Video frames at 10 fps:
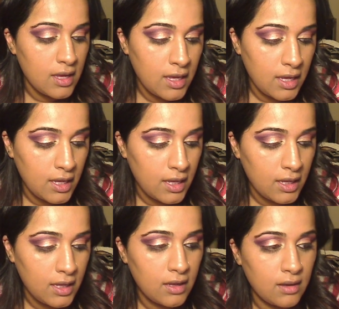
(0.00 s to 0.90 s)

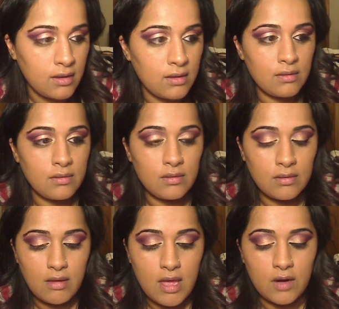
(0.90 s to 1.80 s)

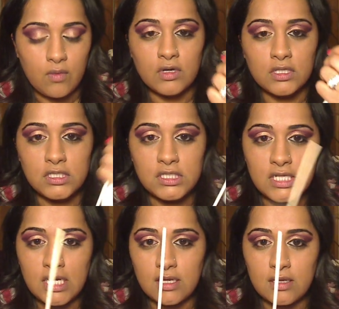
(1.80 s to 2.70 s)
an orange
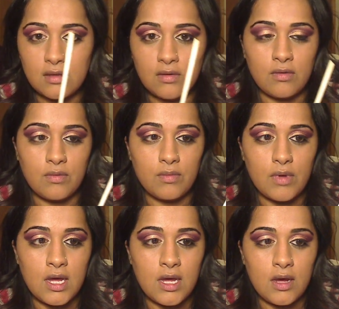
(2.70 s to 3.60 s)
stick
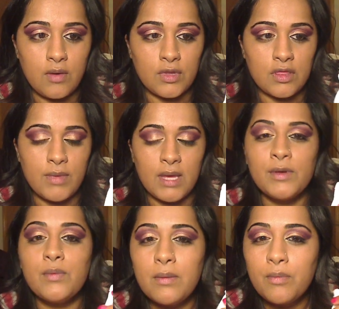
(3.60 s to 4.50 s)
with a
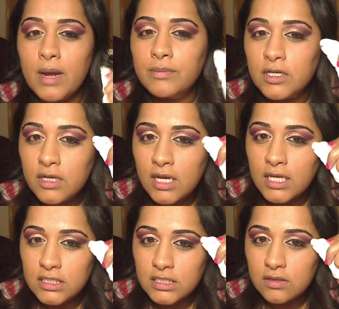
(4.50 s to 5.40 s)
baby wipe wrapped around it.
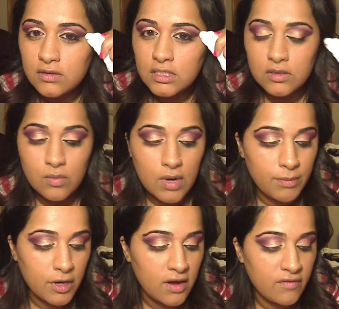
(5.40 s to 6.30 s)
I just used it to
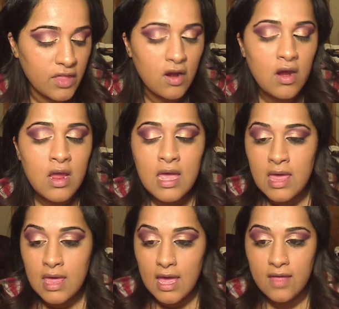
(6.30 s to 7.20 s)
wipe it off there.
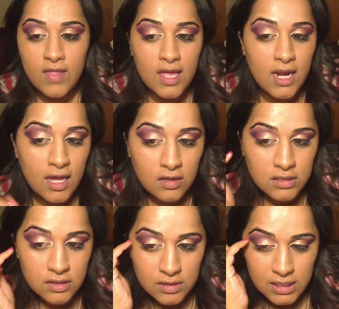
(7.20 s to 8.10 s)
And then I
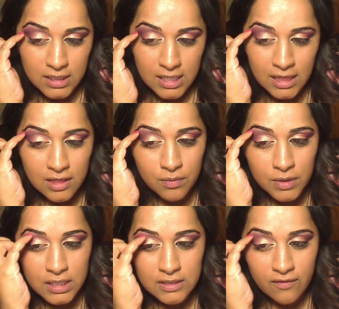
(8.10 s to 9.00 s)
also didn't like the
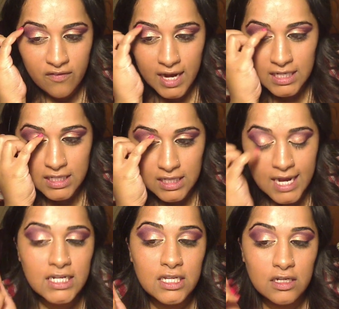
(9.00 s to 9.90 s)
really defined
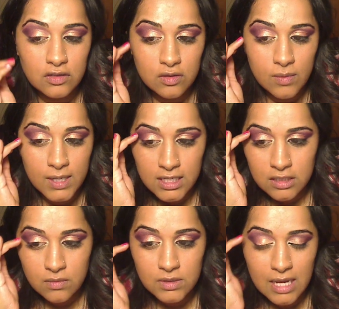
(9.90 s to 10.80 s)
line here. So what I
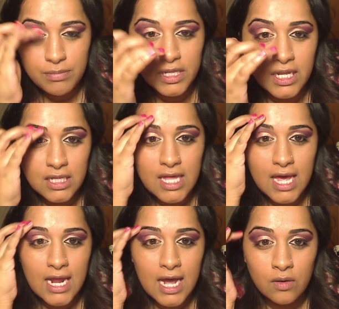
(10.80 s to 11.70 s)
did was I blended
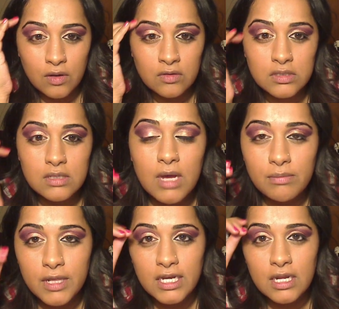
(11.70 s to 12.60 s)
that out using
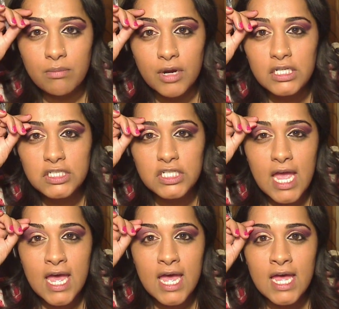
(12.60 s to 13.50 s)
my blending brush
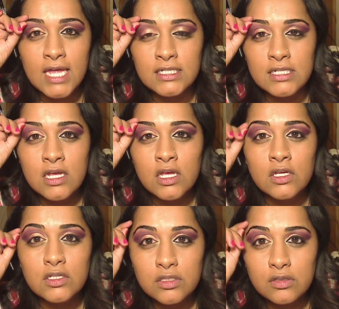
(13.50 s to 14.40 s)
and
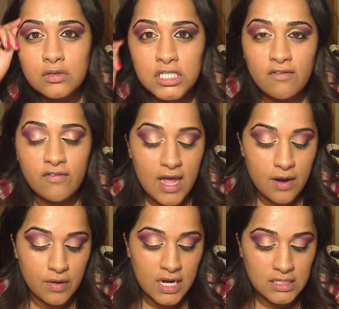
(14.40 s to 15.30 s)
Sushi
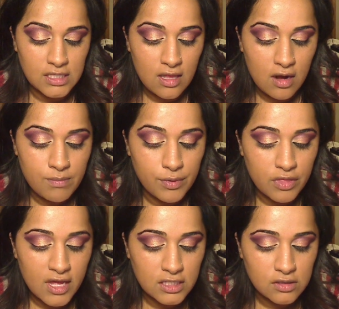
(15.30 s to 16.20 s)
flour, and I did that on
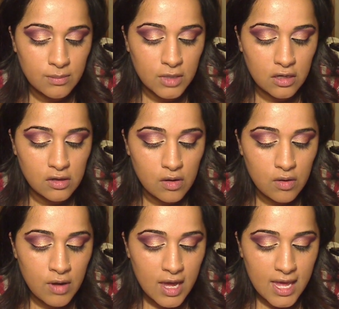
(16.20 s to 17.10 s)
both eyes. So I'm going to
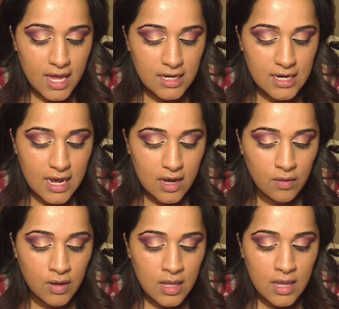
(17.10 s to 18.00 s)
go ahead
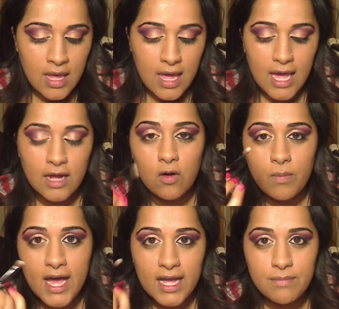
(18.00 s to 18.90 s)
now and go
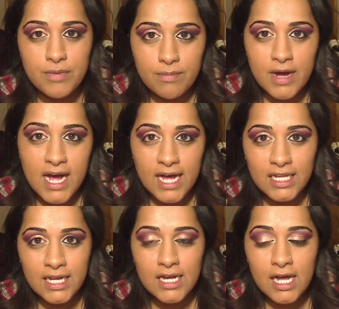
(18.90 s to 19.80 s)
back and put my
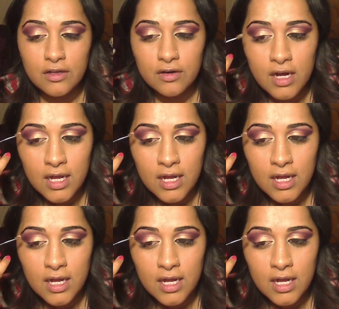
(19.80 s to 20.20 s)
highlight color